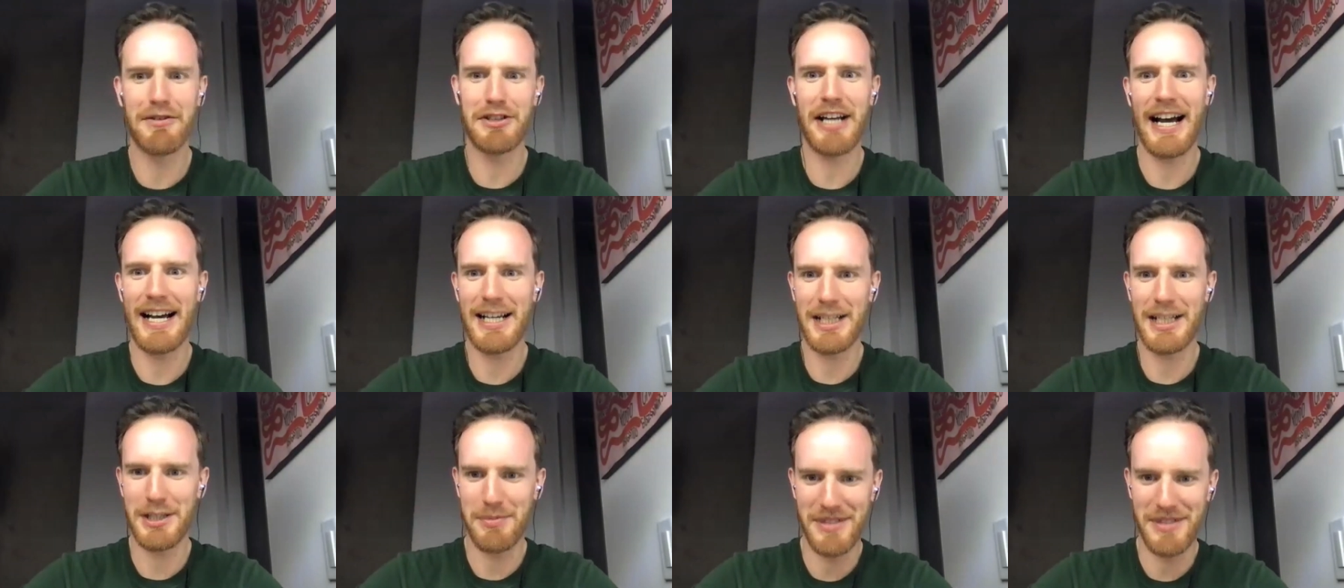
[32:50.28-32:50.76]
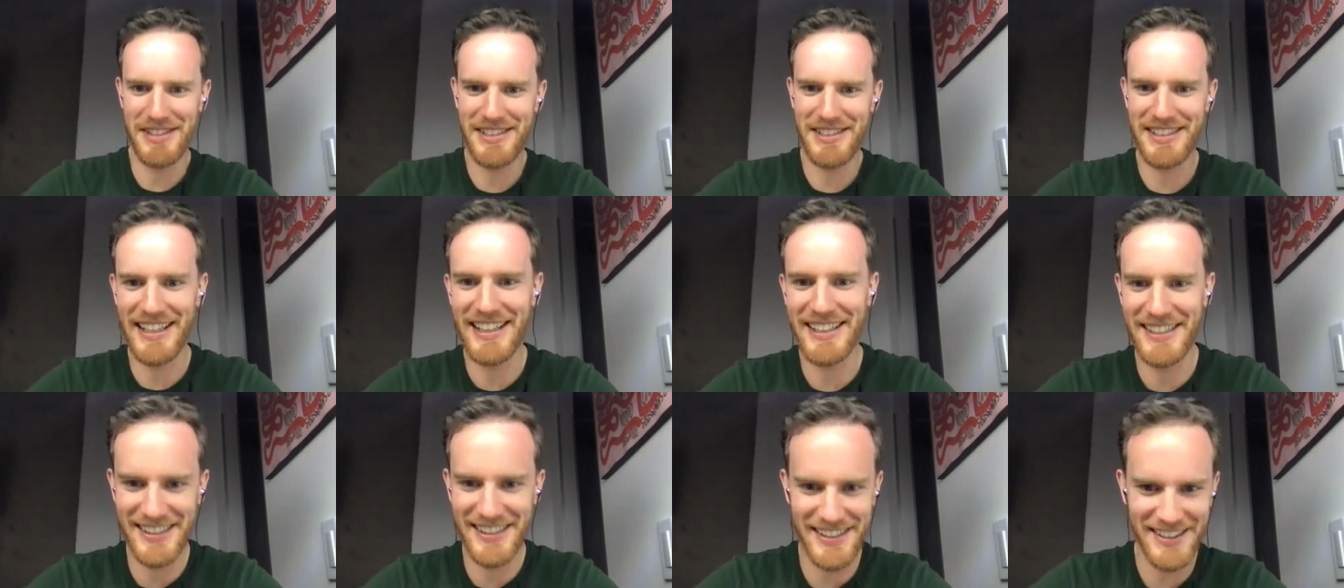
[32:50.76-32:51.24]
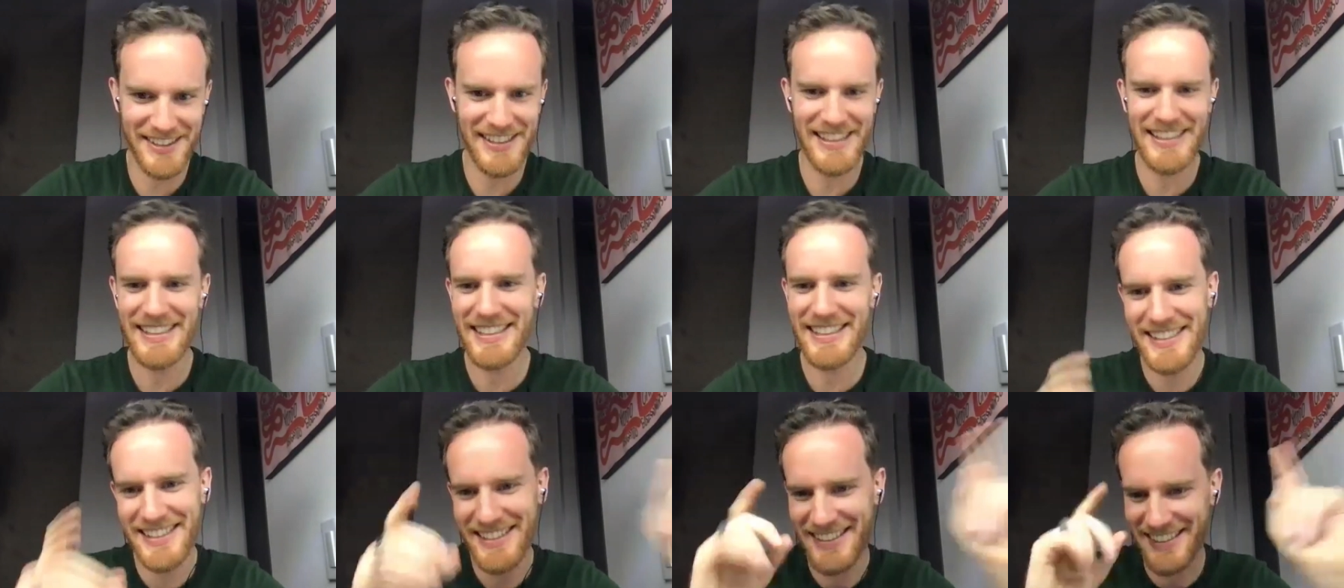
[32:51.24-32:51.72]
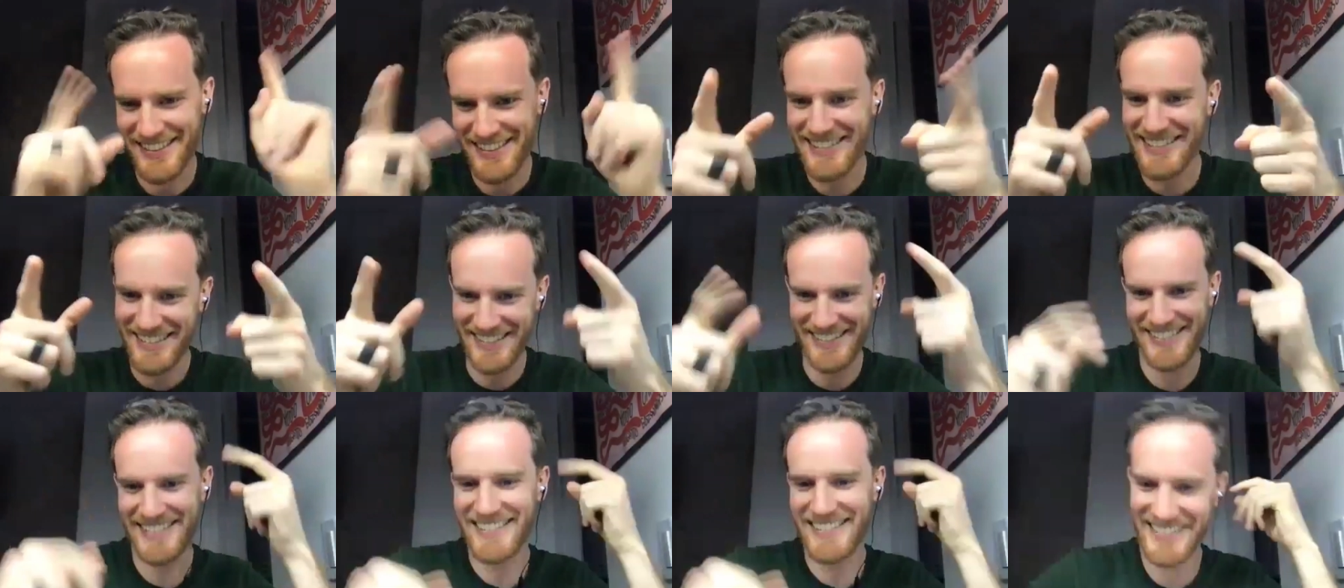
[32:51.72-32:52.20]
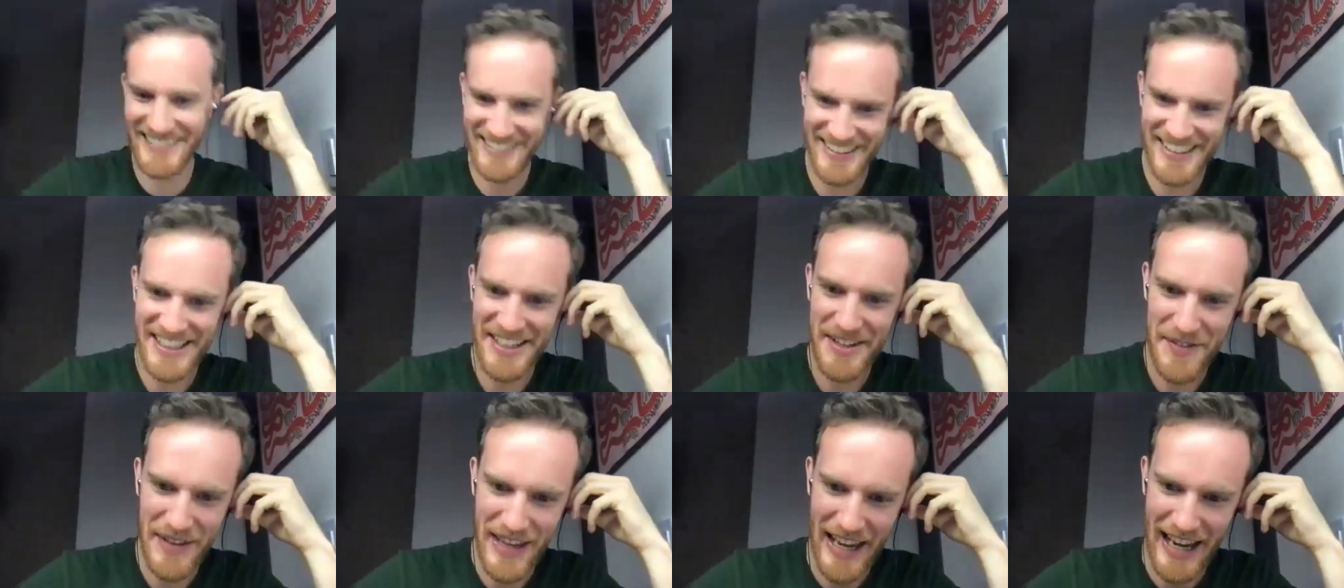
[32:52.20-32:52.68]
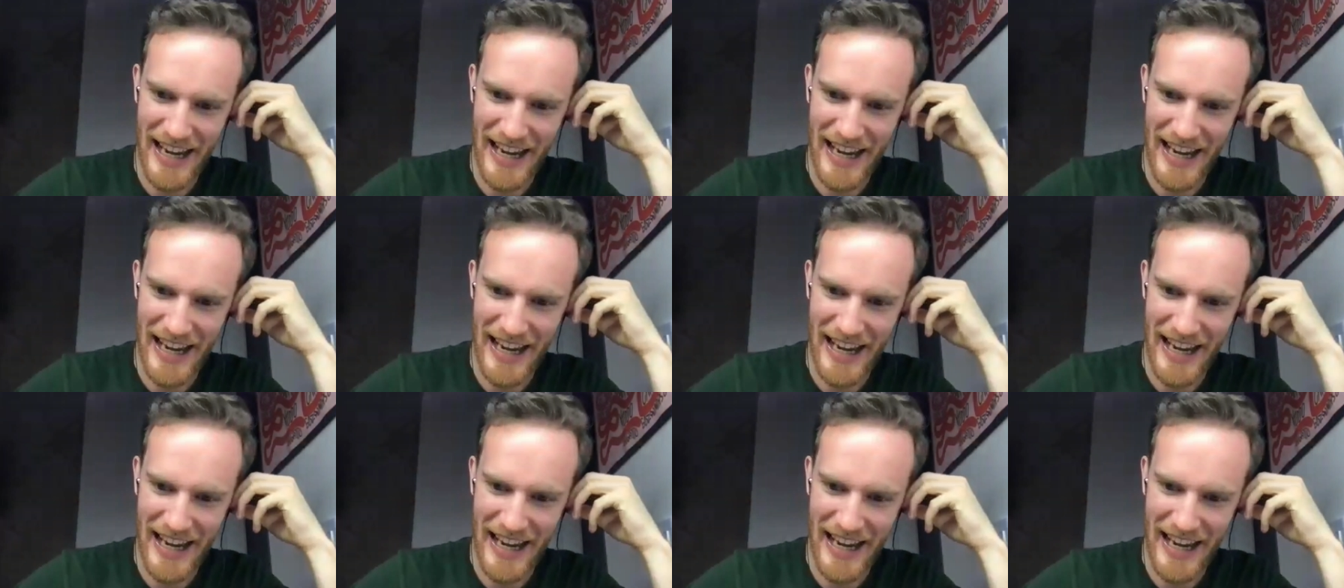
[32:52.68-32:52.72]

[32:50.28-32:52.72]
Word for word: advertisements. Yes, it's uh,